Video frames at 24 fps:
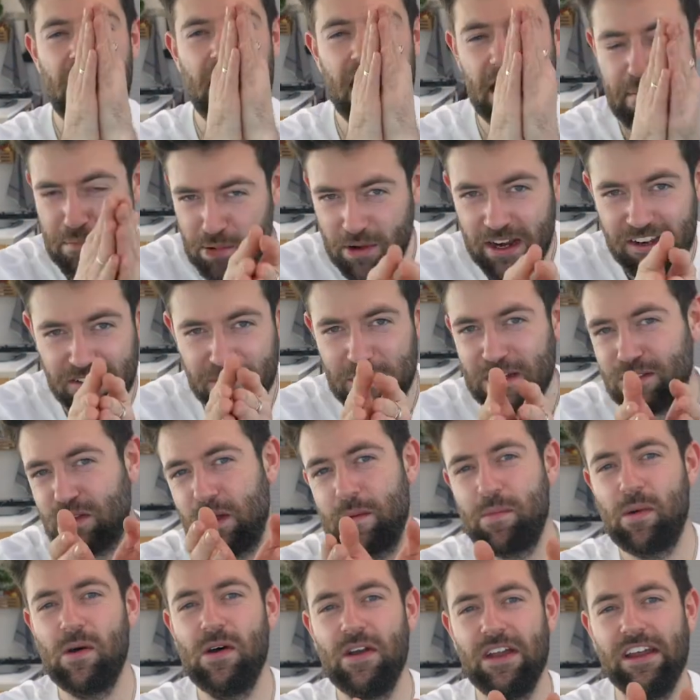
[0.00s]
it brings me to
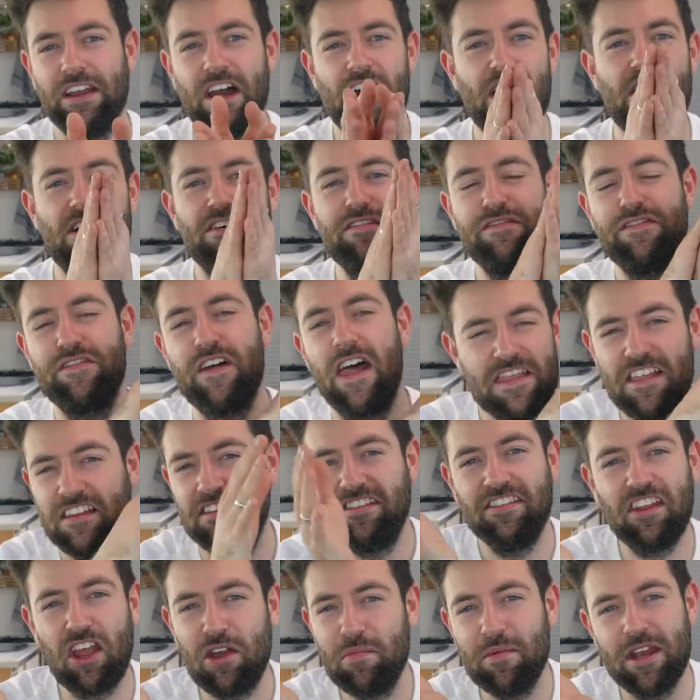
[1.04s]
a point of, there's
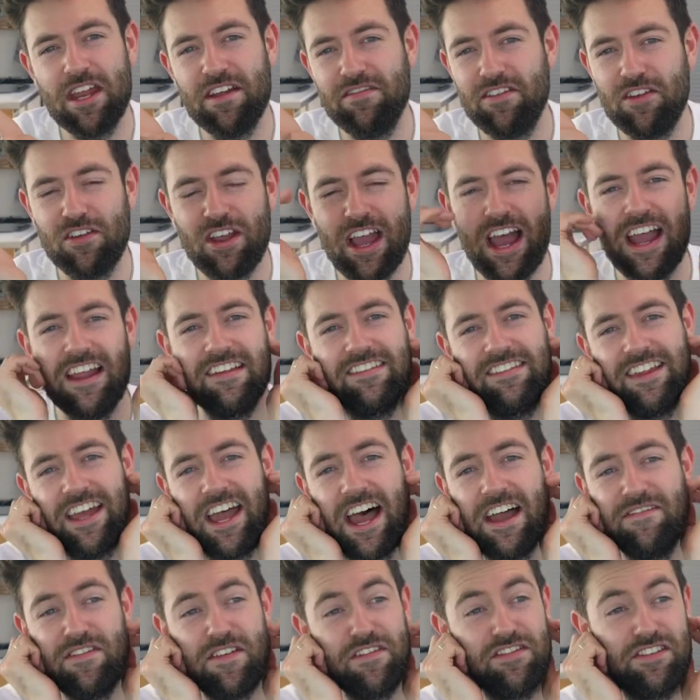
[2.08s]
so many of you guys
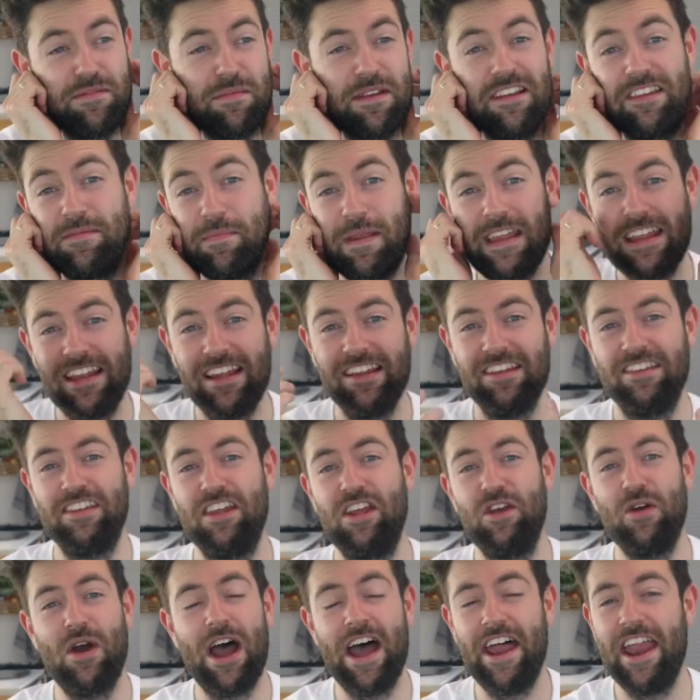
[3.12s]
that I've obviously been speaking
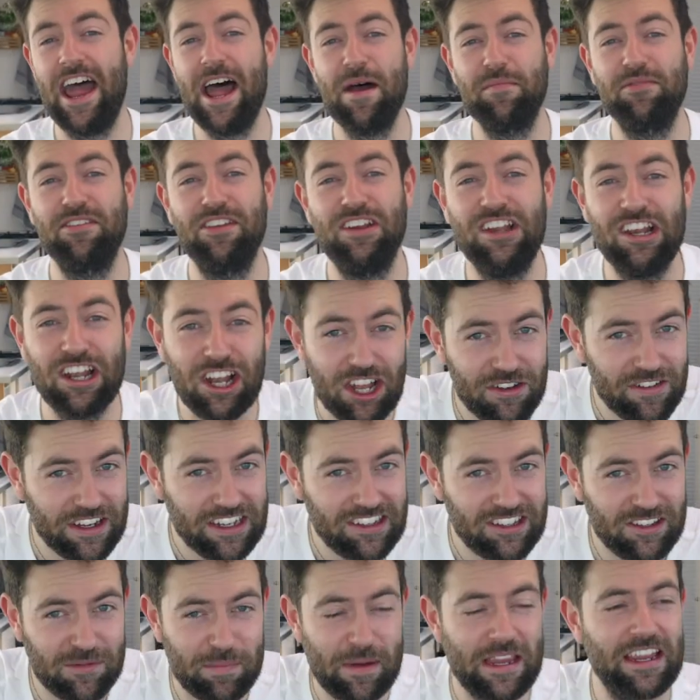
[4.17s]
to and absolutely
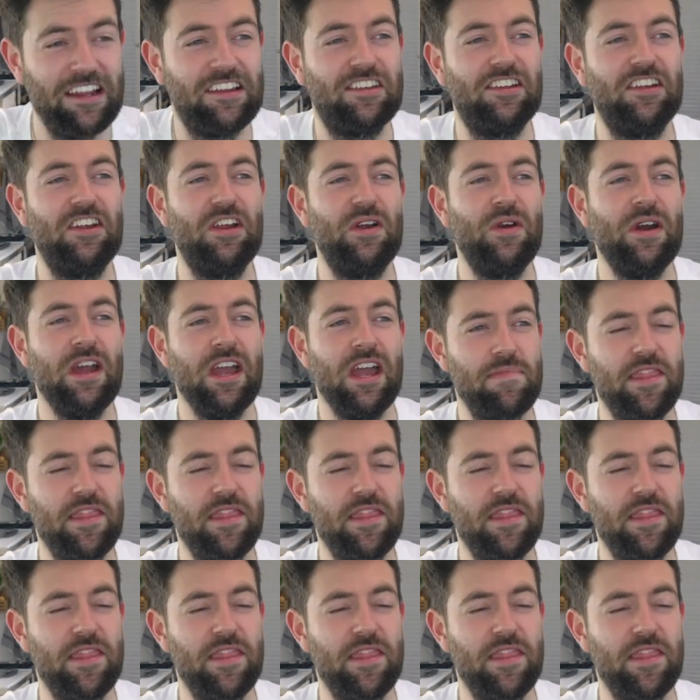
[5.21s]
loving to speak to.